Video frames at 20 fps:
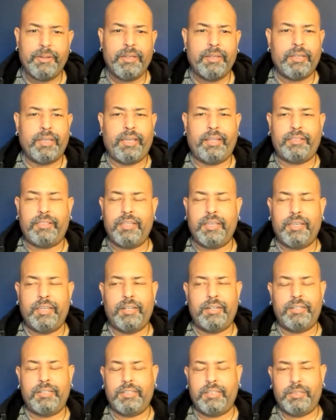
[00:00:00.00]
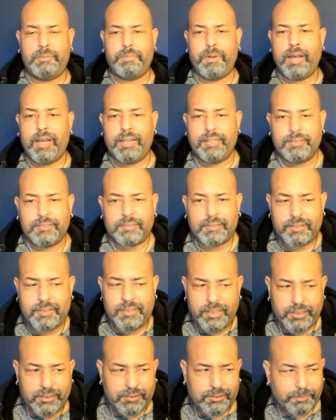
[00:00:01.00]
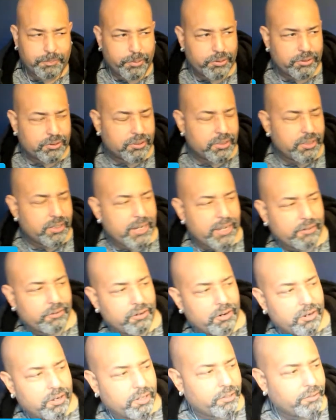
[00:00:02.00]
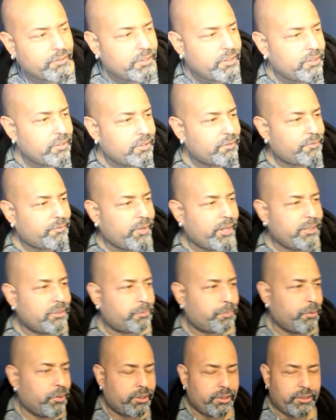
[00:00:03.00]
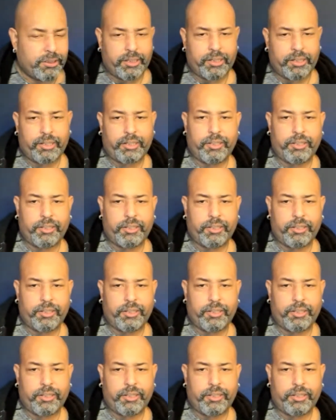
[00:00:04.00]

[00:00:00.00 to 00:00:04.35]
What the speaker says: And then he buys this, puts it out on Facebook, and then it